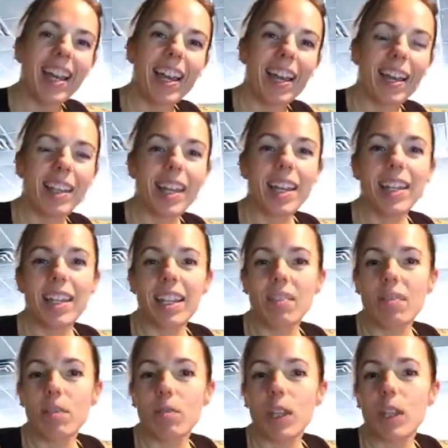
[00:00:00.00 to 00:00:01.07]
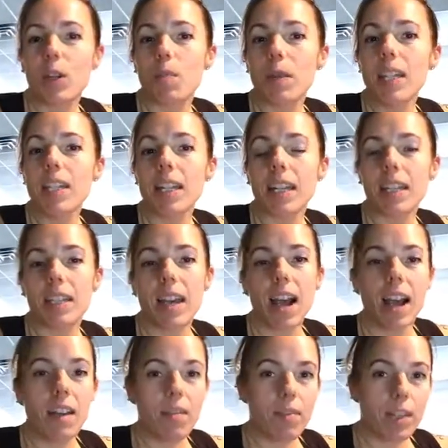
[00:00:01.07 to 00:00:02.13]
And then even with your business,
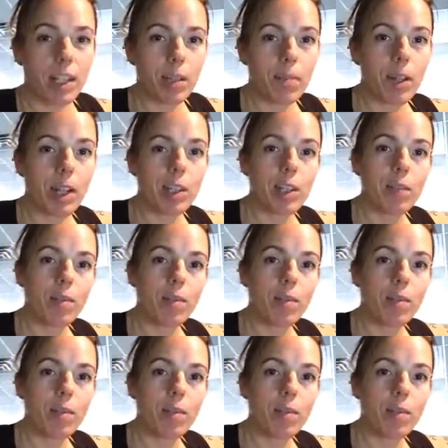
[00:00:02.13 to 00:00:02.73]
I've experienced this